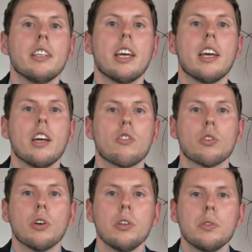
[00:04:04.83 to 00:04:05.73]
they
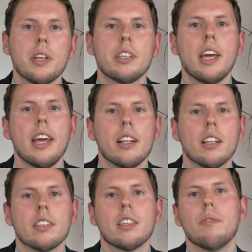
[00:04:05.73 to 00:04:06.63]
should also
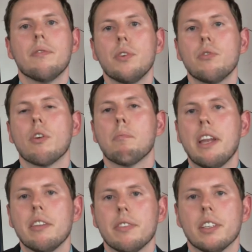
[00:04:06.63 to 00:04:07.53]
entail some future
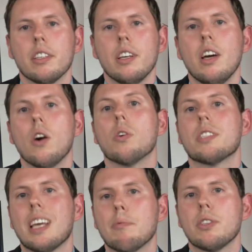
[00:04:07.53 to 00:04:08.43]
benefit or
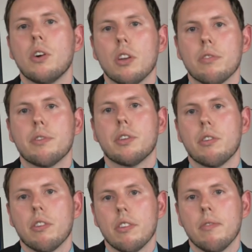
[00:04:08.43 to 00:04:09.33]
some sort of
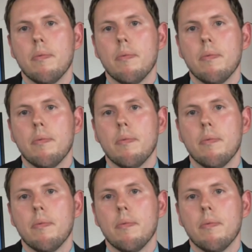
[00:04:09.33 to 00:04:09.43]
return.